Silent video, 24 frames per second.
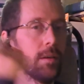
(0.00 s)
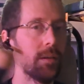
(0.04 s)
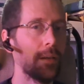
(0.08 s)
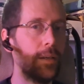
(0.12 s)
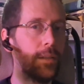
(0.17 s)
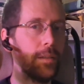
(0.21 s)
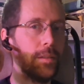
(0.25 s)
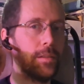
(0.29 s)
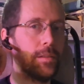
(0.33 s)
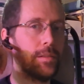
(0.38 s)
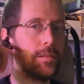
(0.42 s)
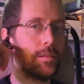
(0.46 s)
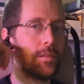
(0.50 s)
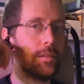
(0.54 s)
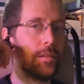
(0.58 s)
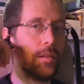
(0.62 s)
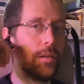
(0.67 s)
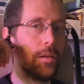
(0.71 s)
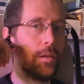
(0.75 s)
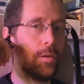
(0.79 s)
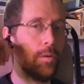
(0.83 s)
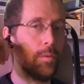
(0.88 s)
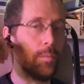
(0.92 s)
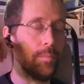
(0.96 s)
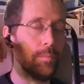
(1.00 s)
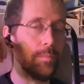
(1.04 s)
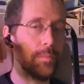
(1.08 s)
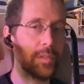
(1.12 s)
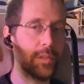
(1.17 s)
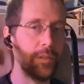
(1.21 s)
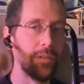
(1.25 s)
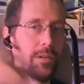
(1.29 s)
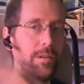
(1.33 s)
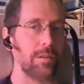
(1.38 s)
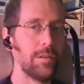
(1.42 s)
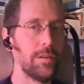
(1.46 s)
got this to help
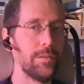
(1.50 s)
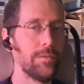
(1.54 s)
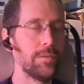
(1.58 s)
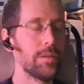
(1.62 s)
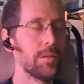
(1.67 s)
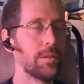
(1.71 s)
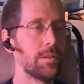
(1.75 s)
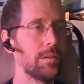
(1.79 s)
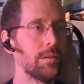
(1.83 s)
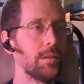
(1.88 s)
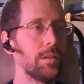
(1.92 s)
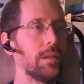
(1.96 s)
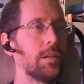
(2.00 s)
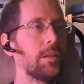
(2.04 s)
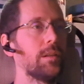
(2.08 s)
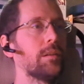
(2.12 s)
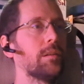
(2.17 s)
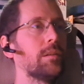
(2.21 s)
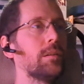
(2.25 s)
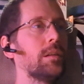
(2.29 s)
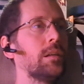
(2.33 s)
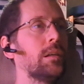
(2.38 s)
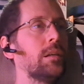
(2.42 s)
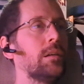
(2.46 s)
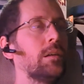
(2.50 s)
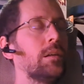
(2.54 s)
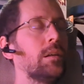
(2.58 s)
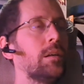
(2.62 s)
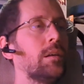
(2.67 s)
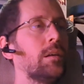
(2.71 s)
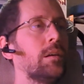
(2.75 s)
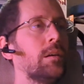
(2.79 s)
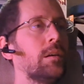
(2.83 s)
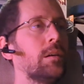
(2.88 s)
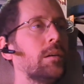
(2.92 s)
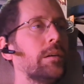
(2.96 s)
so I don't have to like
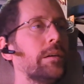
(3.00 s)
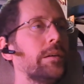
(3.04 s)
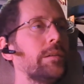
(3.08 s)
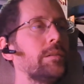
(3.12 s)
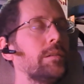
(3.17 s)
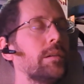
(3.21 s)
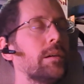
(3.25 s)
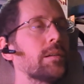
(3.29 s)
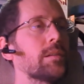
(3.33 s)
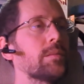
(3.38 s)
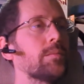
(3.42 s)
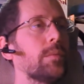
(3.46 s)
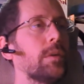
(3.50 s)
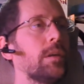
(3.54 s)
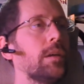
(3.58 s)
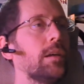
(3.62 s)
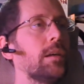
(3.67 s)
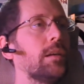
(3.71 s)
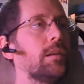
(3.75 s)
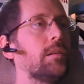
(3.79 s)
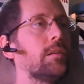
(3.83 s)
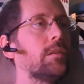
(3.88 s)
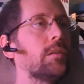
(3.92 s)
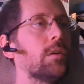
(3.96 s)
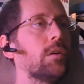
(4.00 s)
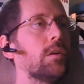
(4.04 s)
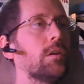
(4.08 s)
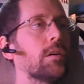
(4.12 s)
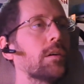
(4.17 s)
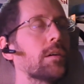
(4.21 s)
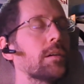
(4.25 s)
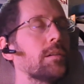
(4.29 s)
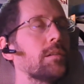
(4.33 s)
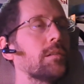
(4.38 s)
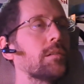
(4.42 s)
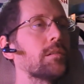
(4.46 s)
adjust my head to talk.
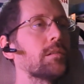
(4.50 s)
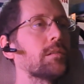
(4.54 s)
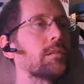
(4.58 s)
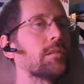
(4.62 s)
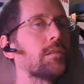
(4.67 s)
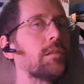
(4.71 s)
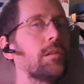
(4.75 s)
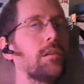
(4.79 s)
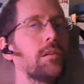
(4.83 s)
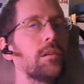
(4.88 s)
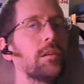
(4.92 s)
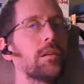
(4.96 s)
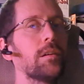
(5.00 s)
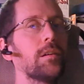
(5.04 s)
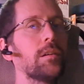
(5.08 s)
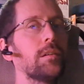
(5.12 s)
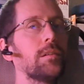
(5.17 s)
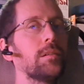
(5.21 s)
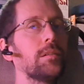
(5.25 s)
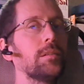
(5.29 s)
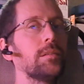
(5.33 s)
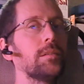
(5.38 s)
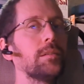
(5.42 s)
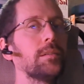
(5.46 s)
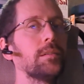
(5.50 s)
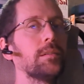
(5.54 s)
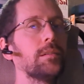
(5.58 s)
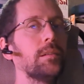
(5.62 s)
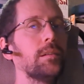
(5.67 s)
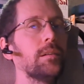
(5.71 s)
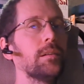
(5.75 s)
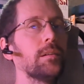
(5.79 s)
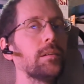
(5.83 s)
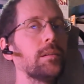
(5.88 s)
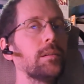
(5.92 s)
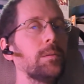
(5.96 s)
I just talk.
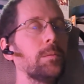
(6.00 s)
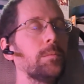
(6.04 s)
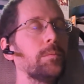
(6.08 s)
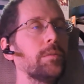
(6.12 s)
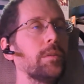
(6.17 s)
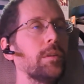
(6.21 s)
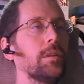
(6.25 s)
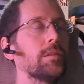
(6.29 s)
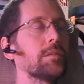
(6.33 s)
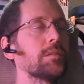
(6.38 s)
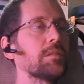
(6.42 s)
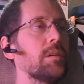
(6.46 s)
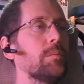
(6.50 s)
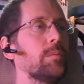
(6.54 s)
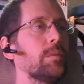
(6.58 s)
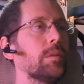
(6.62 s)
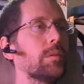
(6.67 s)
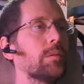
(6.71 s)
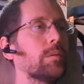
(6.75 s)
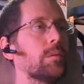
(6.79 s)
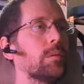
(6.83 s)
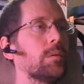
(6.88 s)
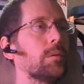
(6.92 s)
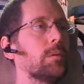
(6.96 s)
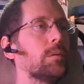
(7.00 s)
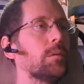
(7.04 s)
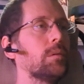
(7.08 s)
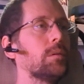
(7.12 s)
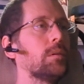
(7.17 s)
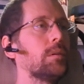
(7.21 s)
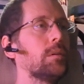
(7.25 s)
Hopefully it's coming through.